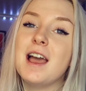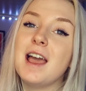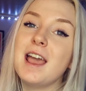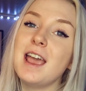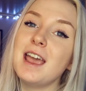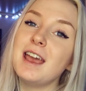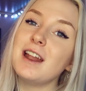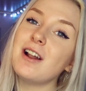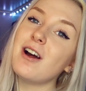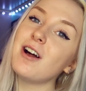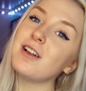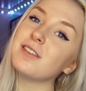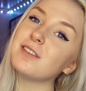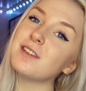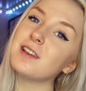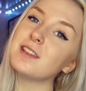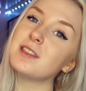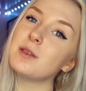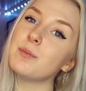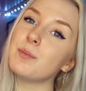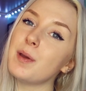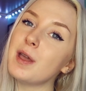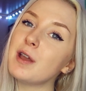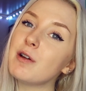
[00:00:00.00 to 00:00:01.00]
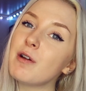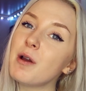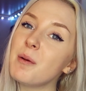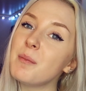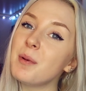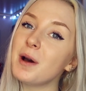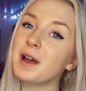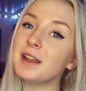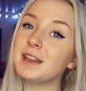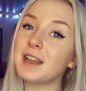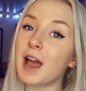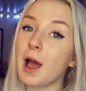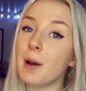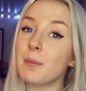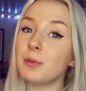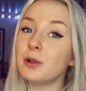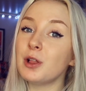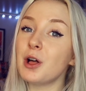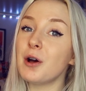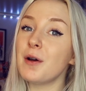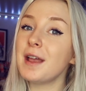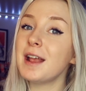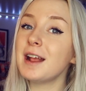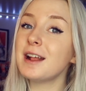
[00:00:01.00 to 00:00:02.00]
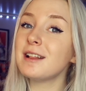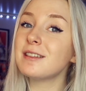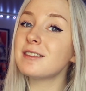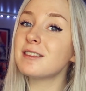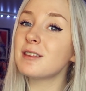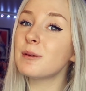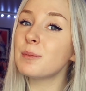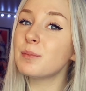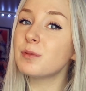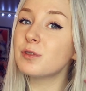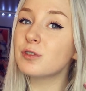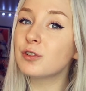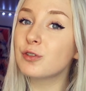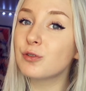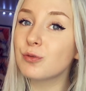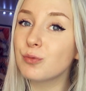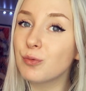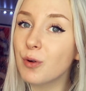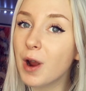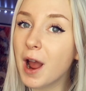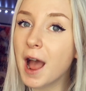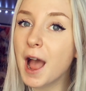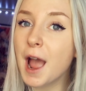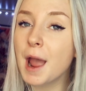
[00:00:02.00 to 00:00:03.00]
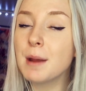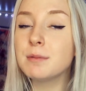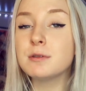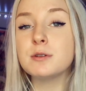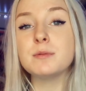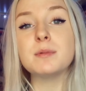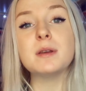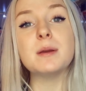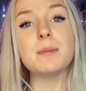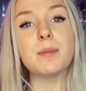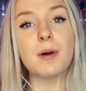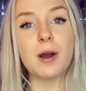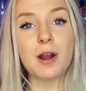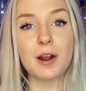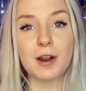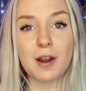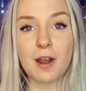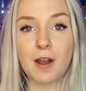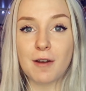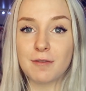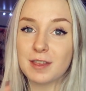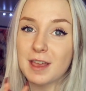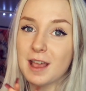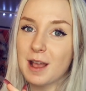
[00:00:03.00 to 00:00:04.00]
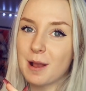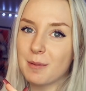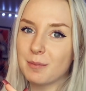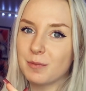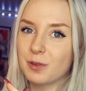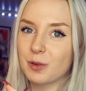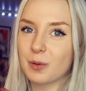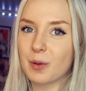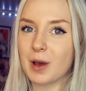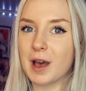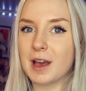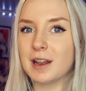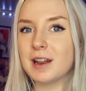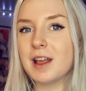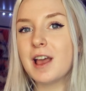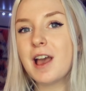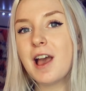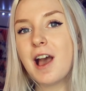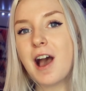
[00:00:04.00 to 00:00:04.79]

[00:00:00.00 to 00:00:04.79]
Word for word: And also hit the big red button down below and subscribe to be part of the M Squad.